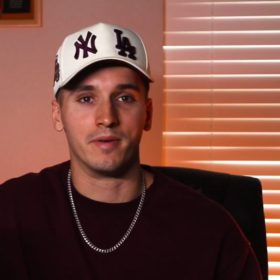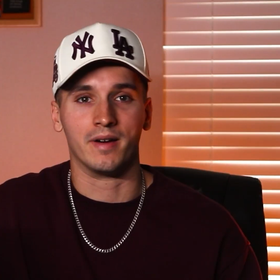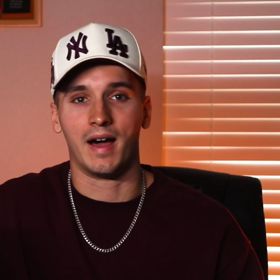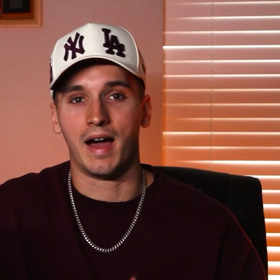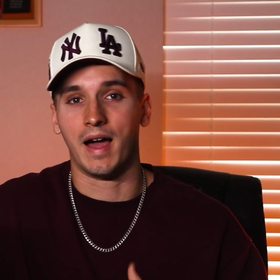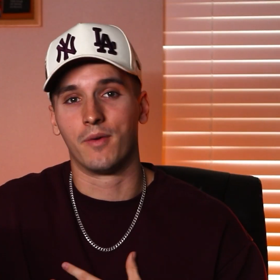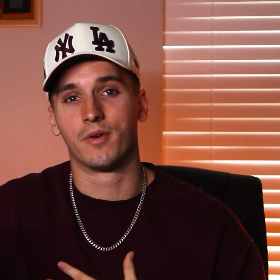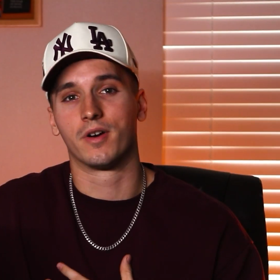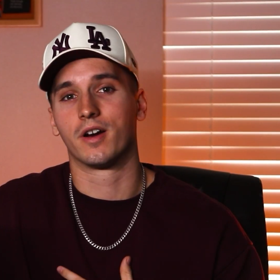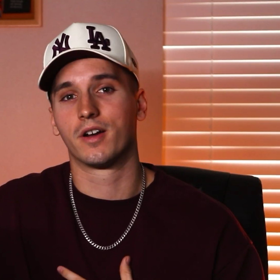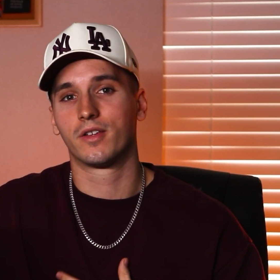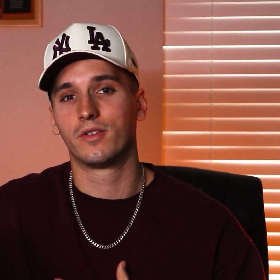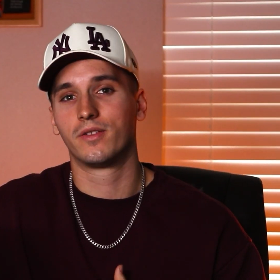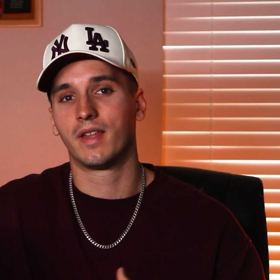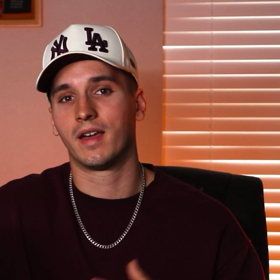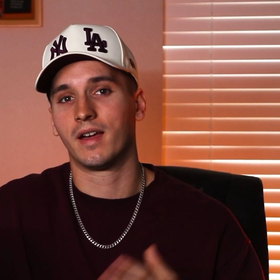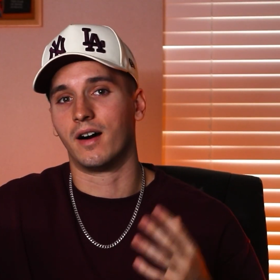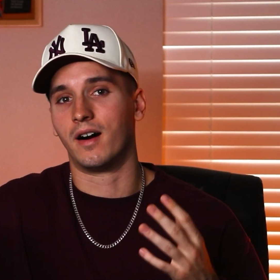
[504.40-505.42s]
but I would argue
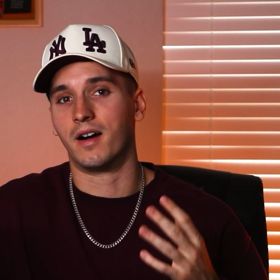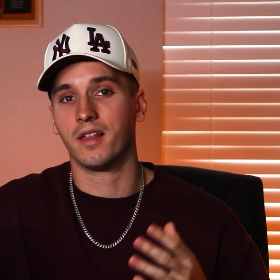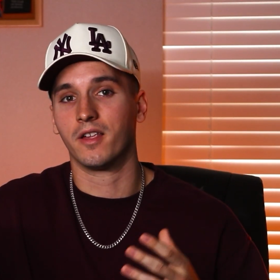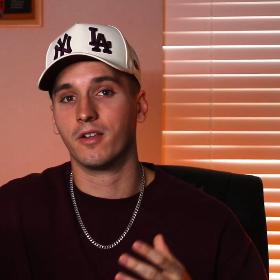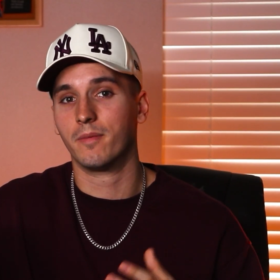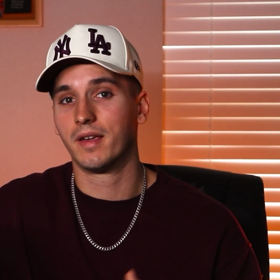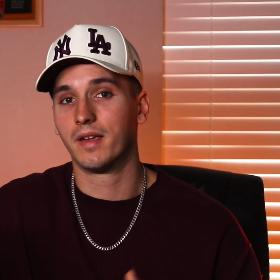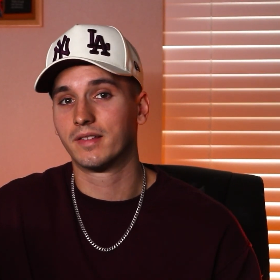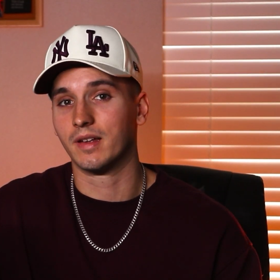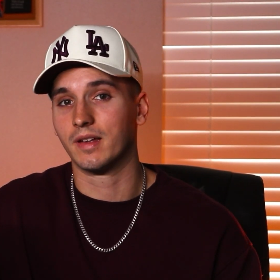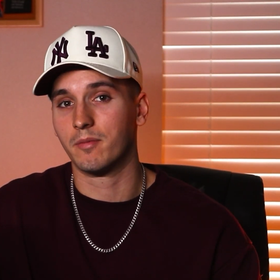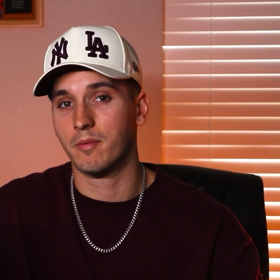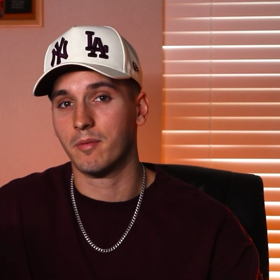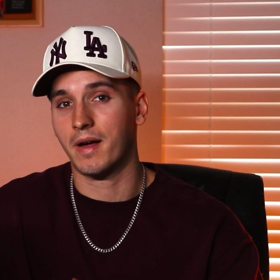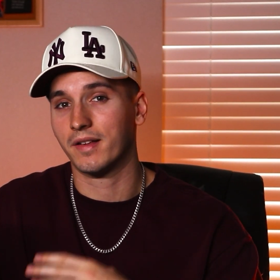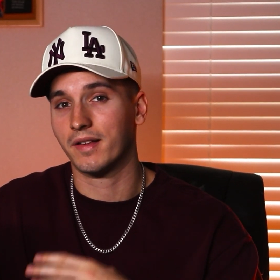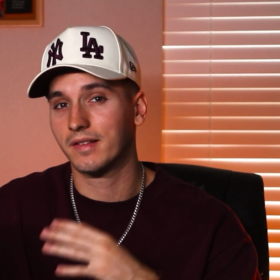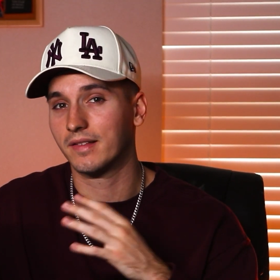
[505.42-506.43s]
that audio makes up
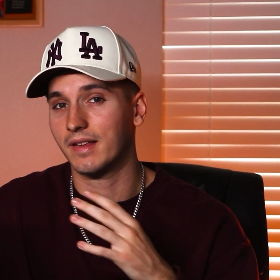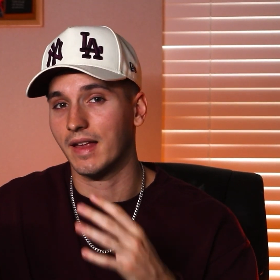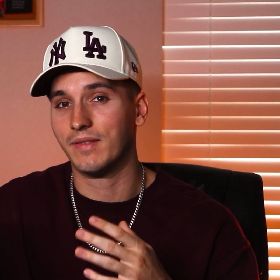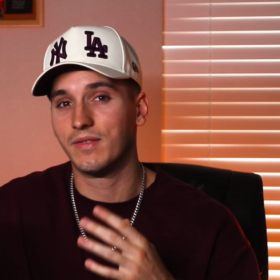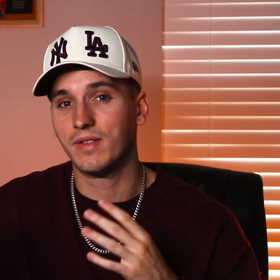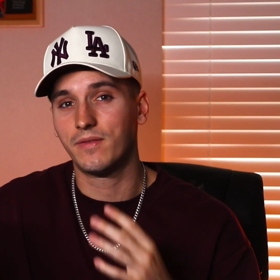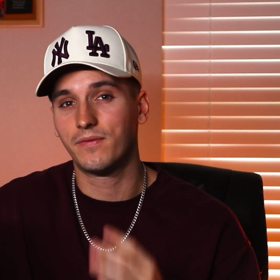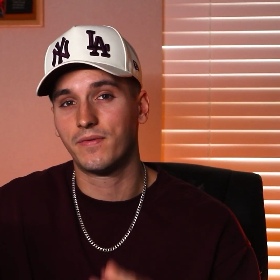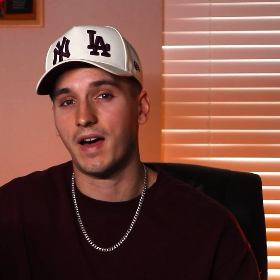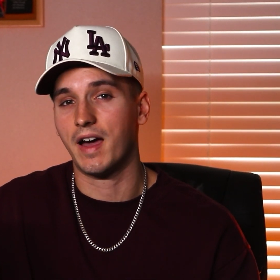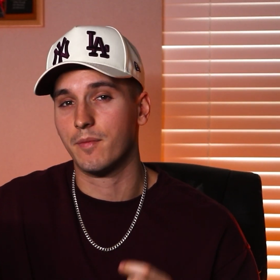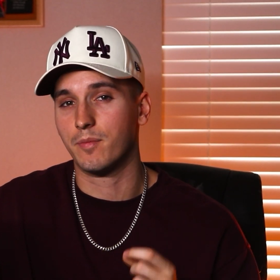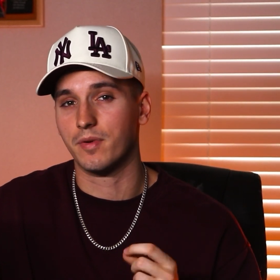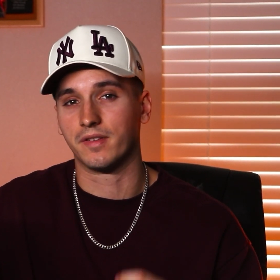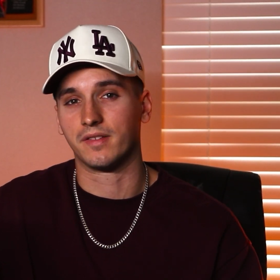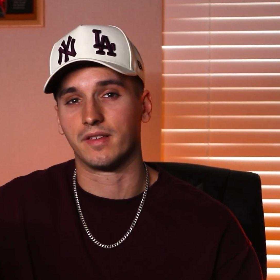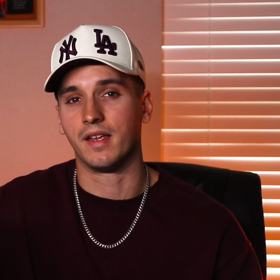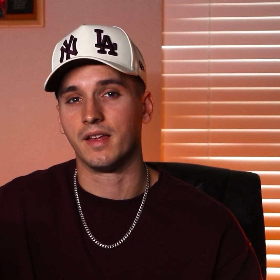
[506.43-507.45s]
about
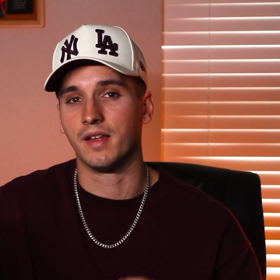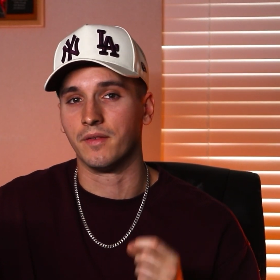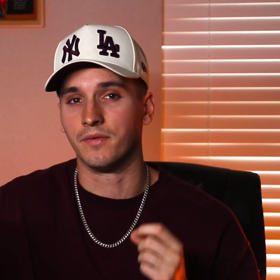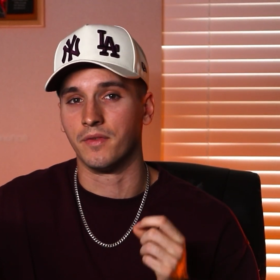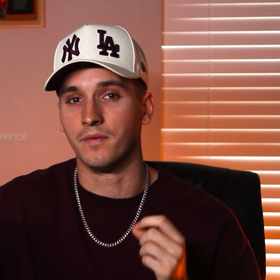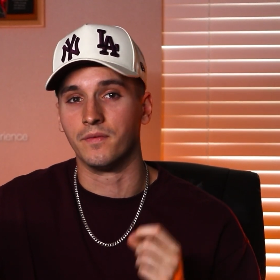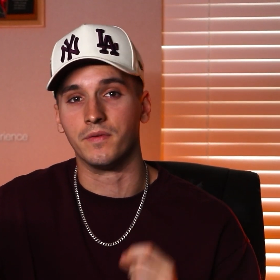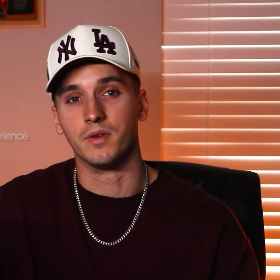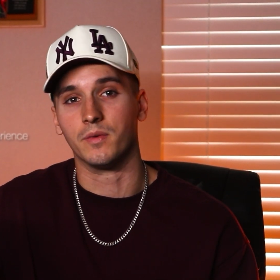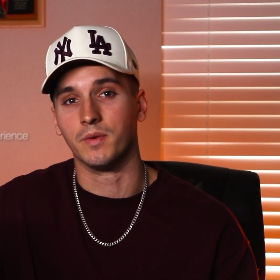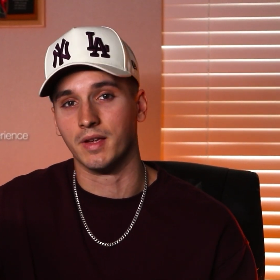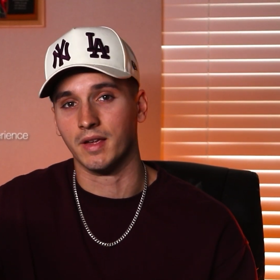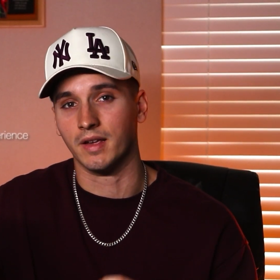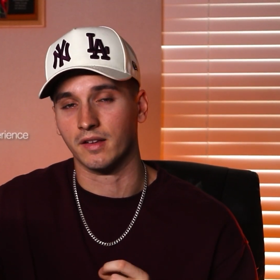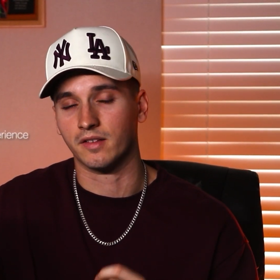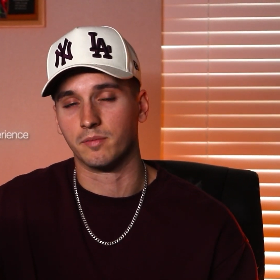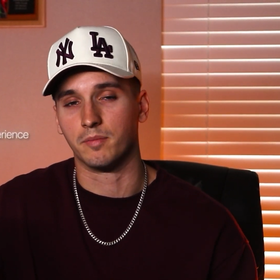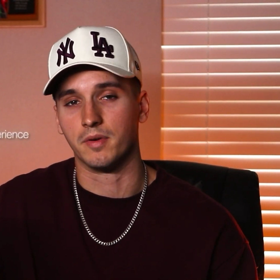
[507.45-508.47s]
75% of the viewing
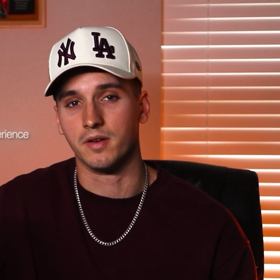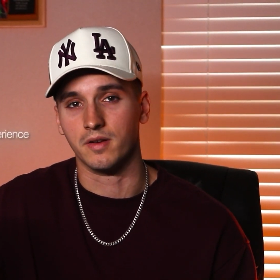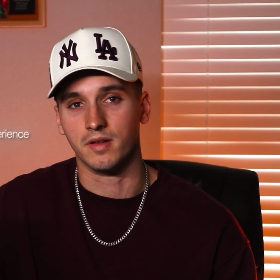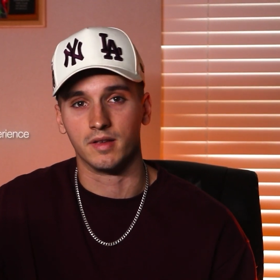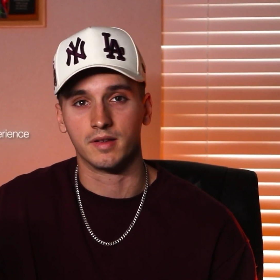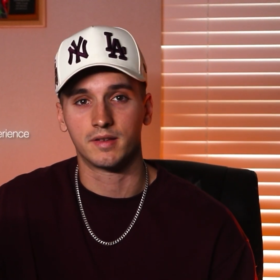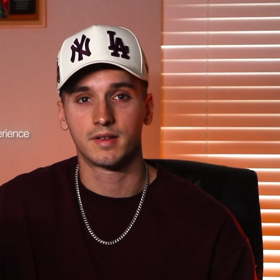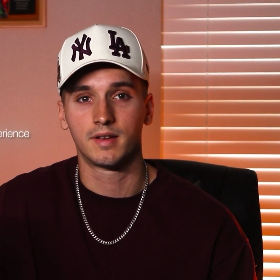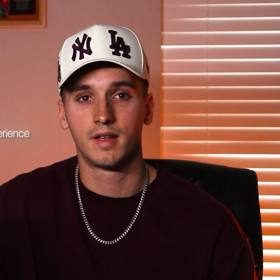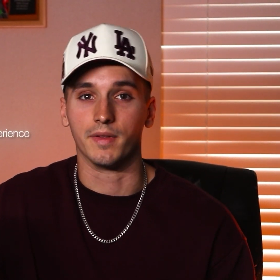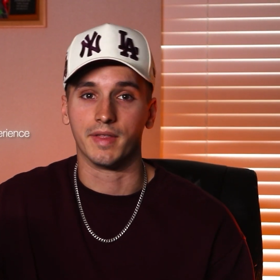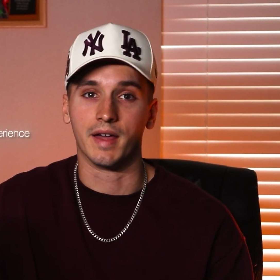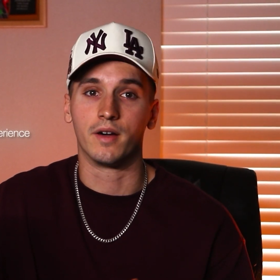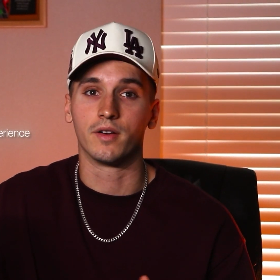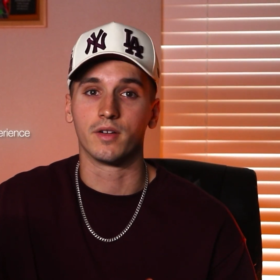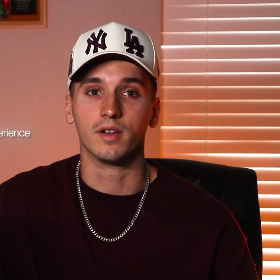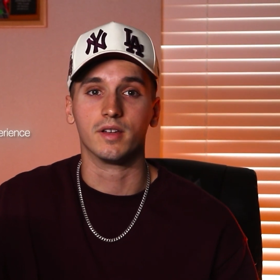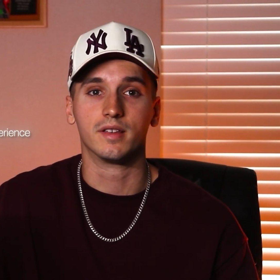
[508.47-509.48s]
experience.
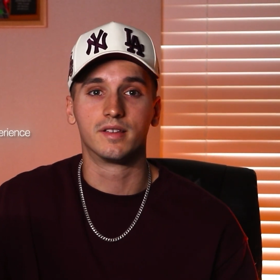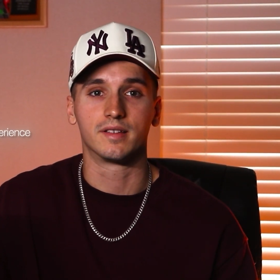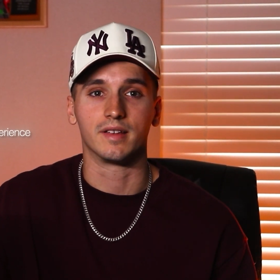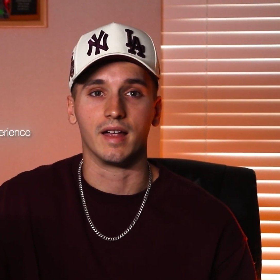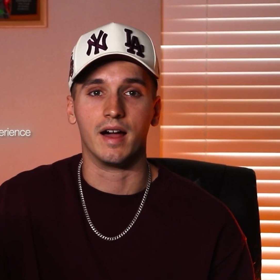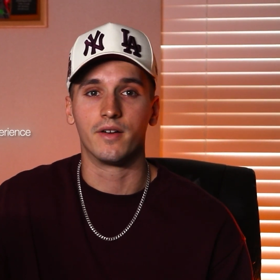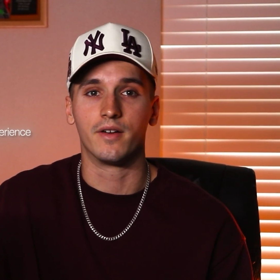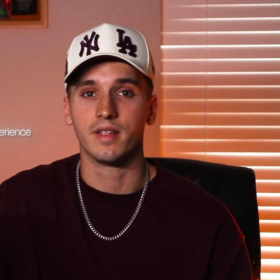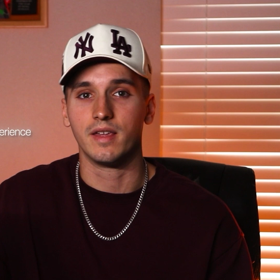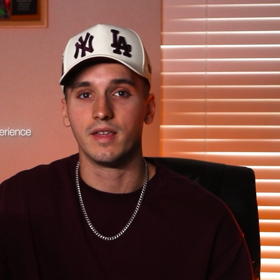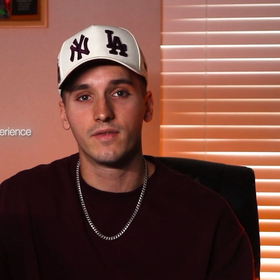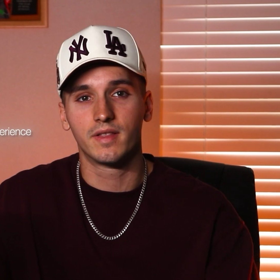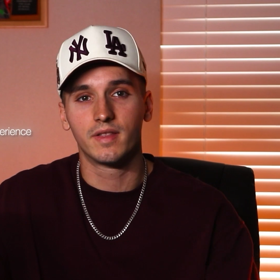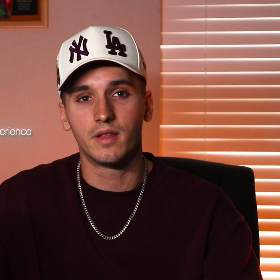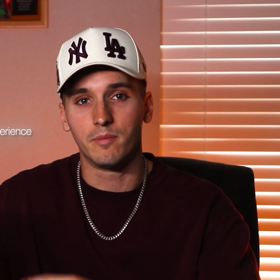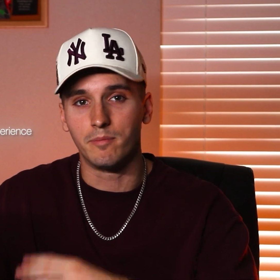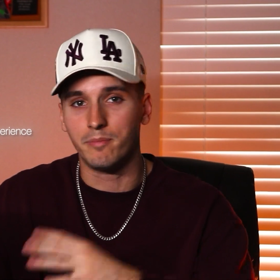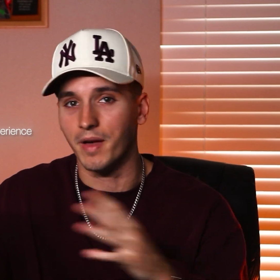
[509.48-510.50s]
Without good sound, even
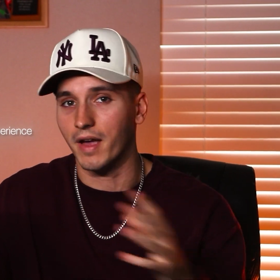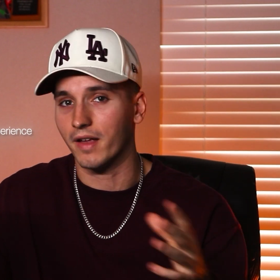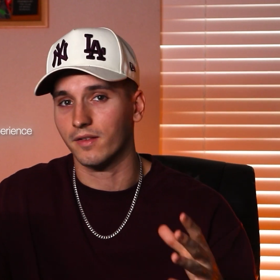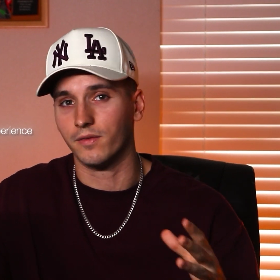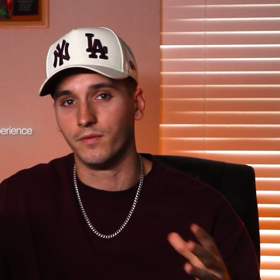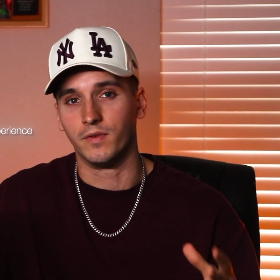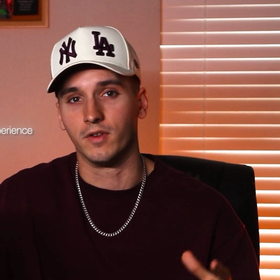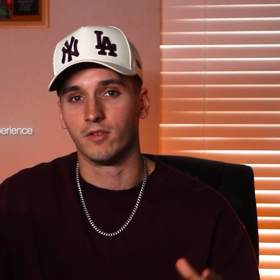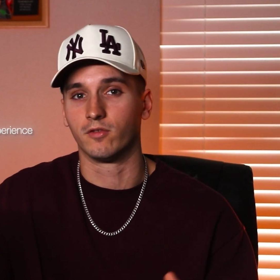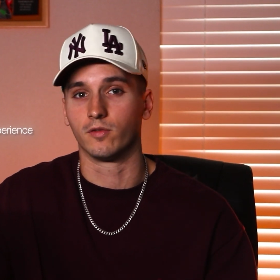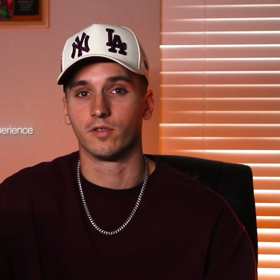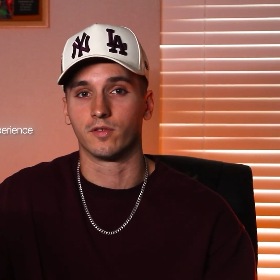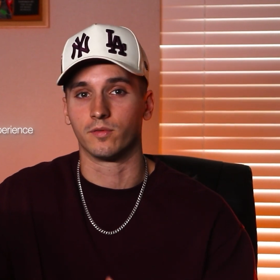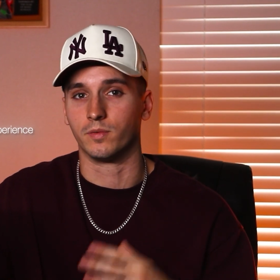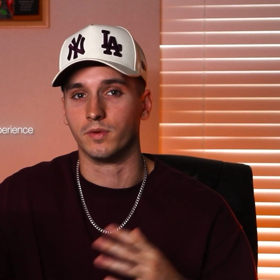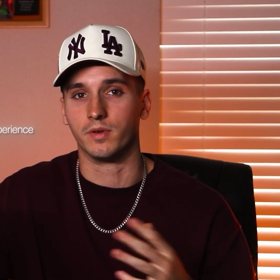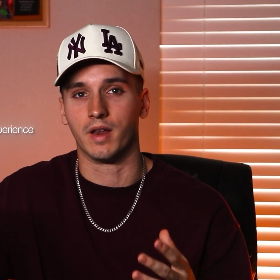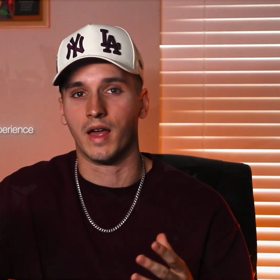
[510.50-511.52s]
the best visuals
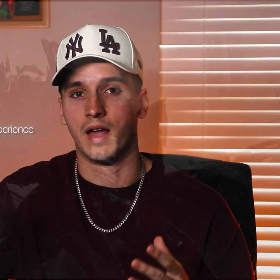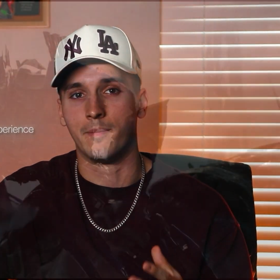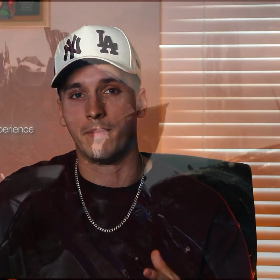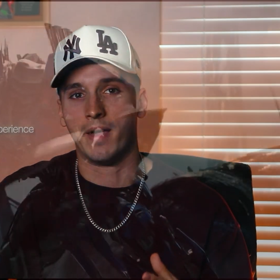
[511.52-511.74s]
will not